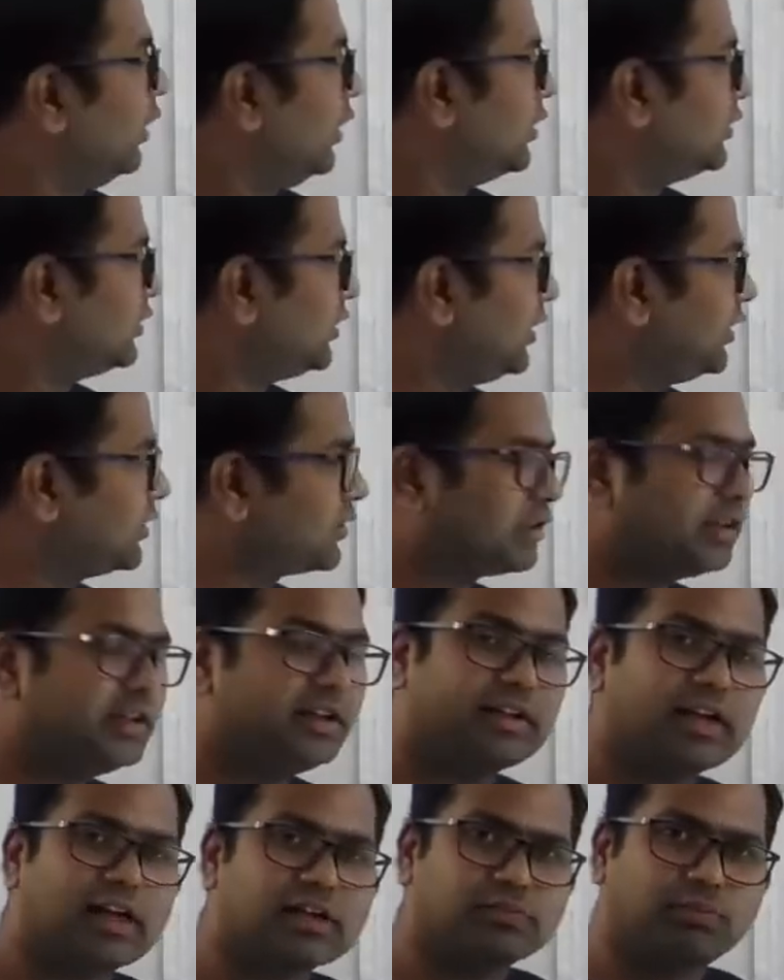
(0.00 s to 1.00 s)
Since
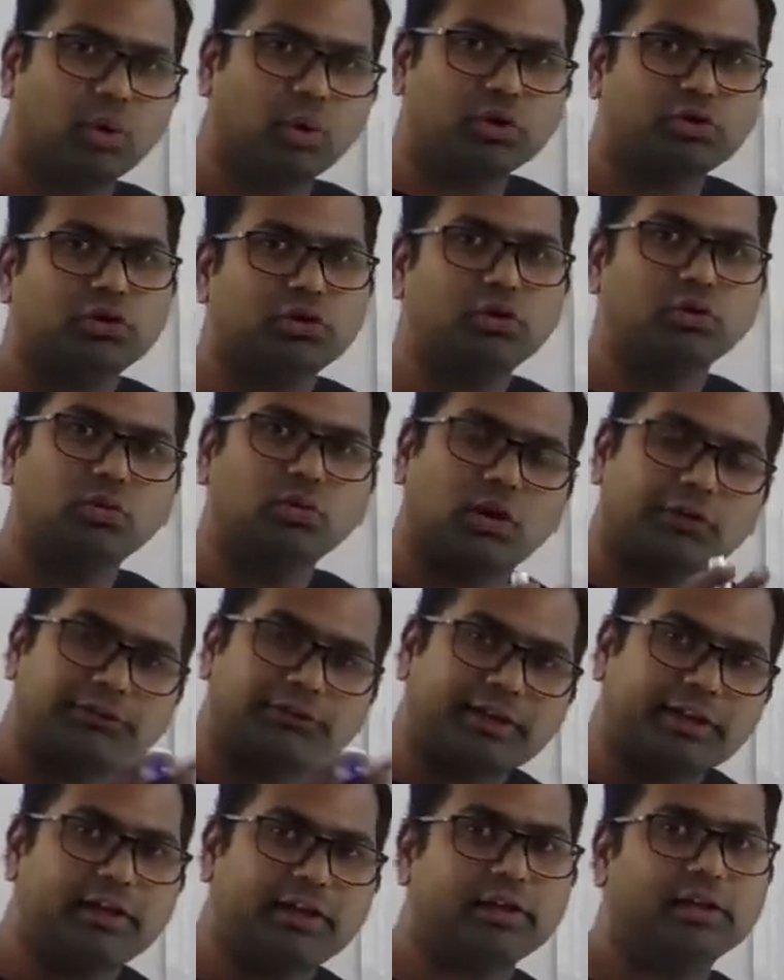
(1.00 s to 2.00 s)
it has both u
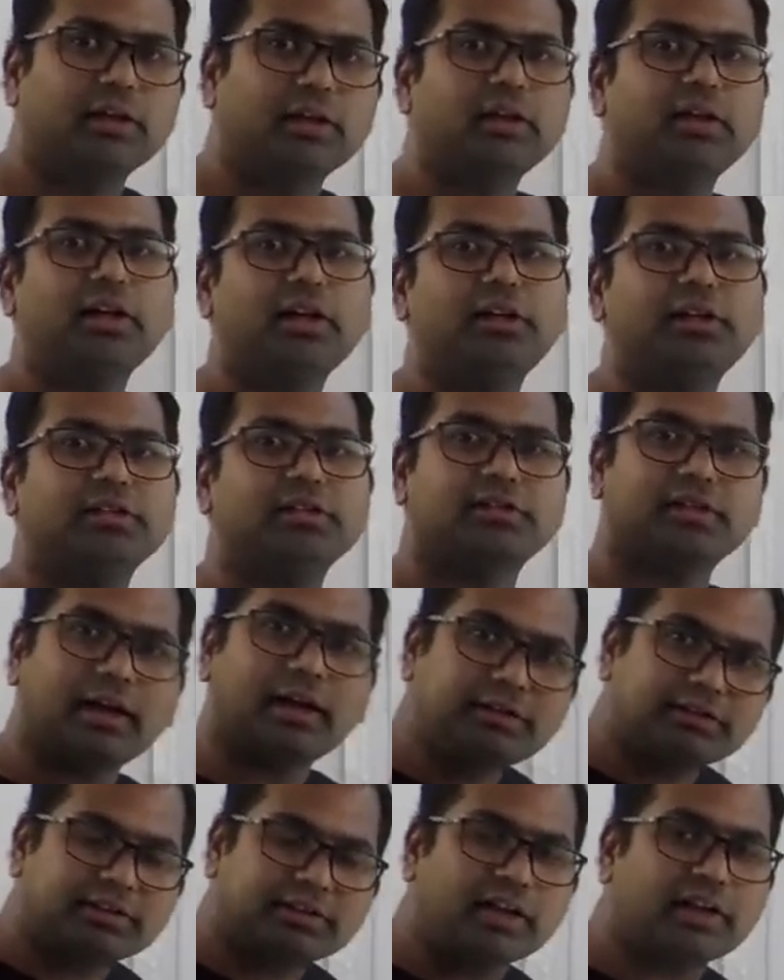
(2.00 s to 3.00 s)
of t, it is
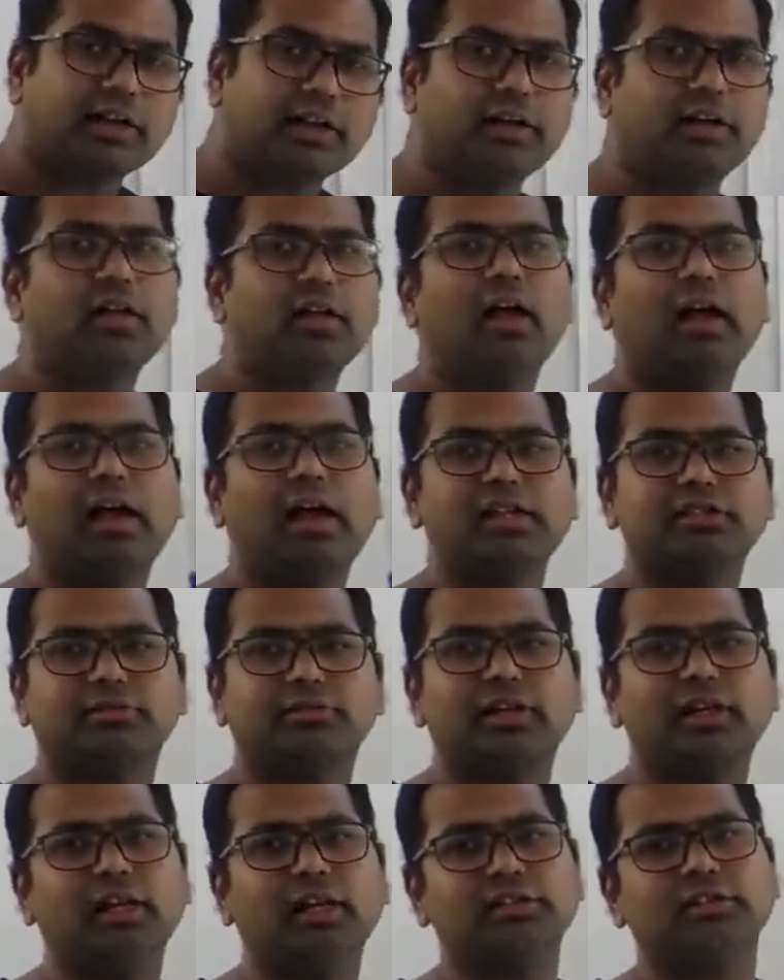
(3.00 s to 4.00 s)
right-sided as
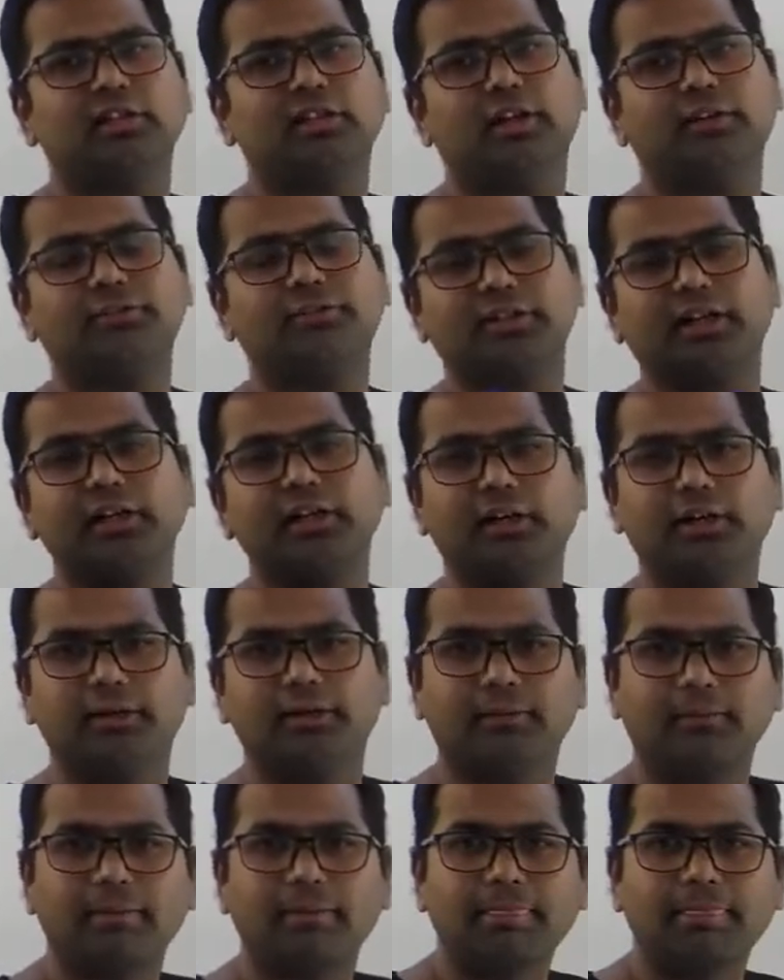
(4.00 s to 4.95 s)
well as left-sided.